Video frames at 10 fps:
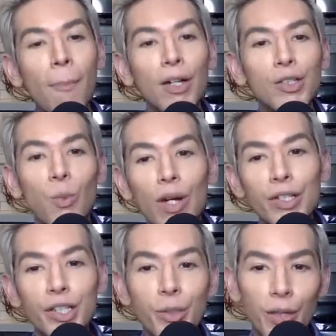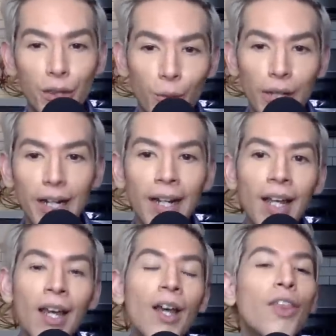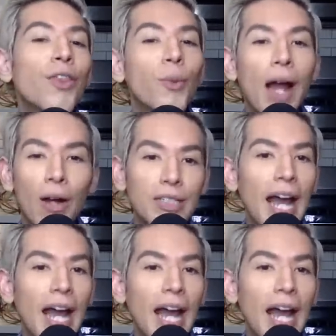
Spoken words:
parts one, two, and three, throughout